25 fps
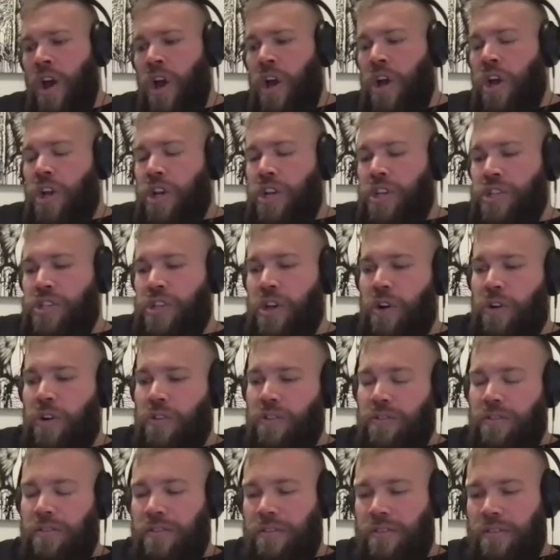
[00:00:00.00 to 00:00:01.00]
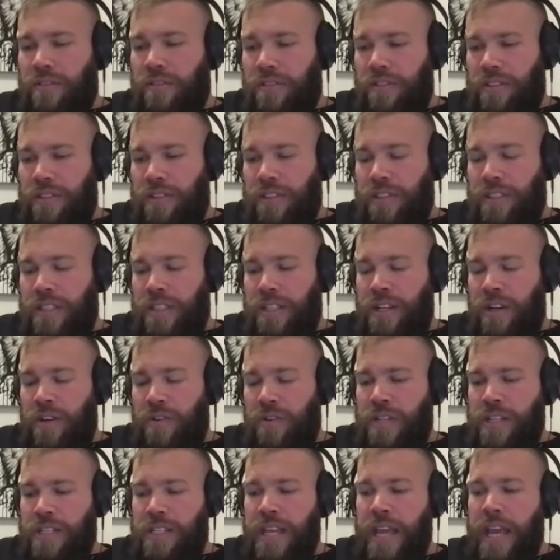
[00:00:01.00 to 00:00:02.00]
So, you know,
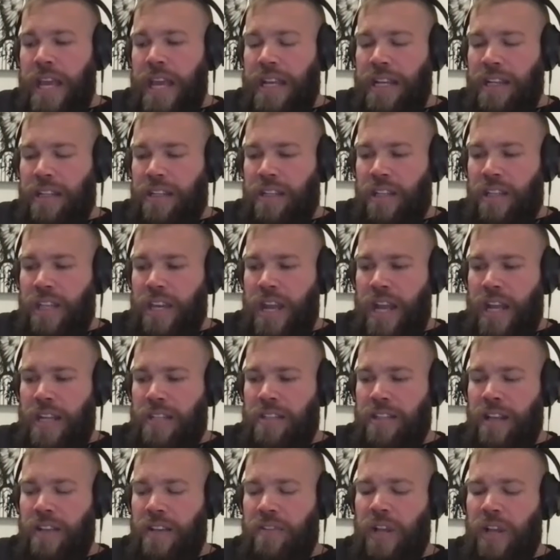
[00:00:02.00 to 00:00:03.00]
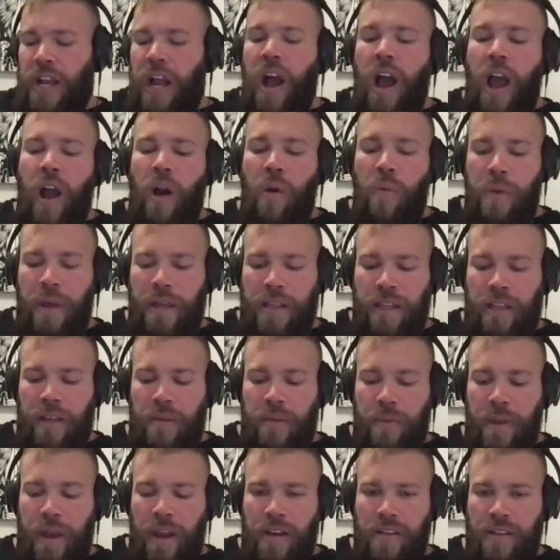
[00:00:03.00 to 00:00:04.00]
to take it to the next level, I'll make the
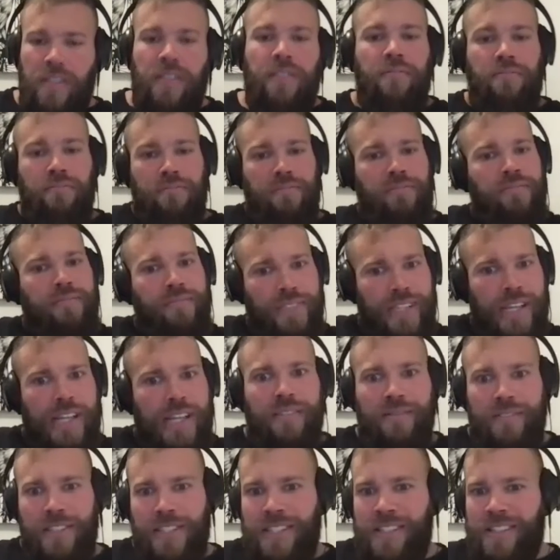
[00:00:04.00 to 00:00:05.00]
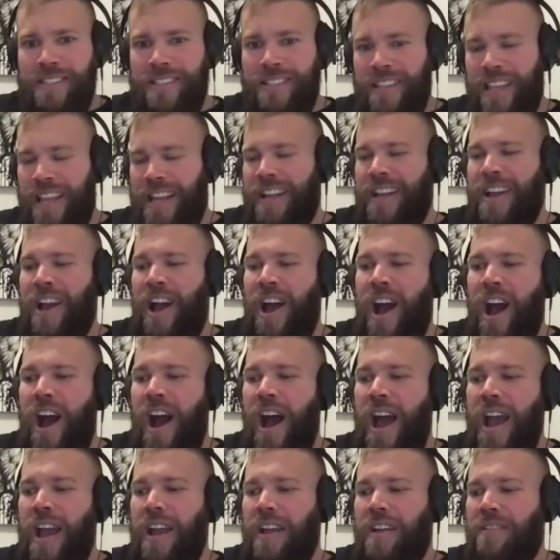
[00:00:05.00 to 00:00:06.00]
comparison. Yeah, this is like,
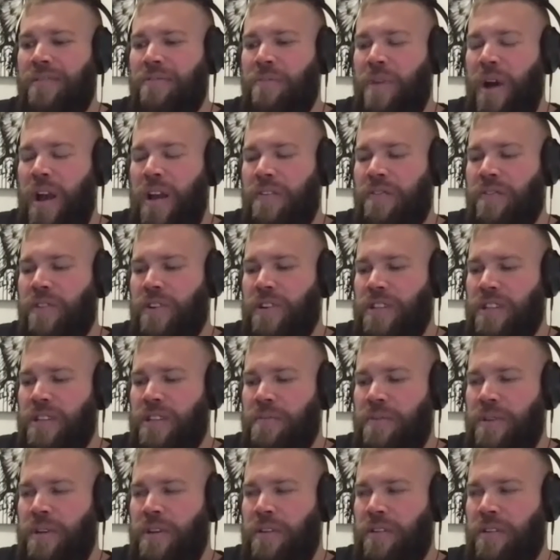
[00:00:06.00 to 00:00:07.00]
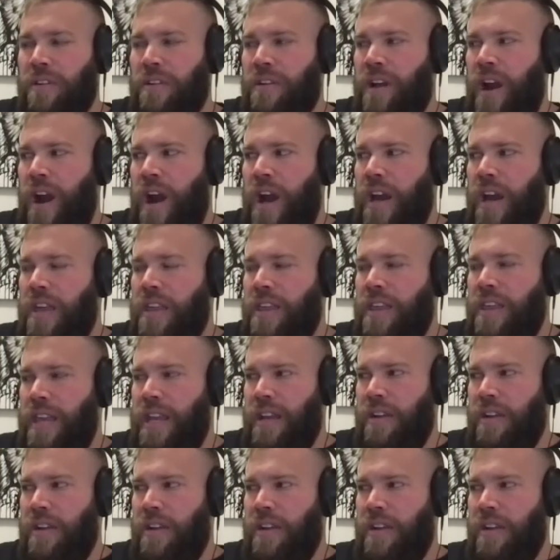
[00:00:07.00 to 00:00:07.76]
my first computer, I think,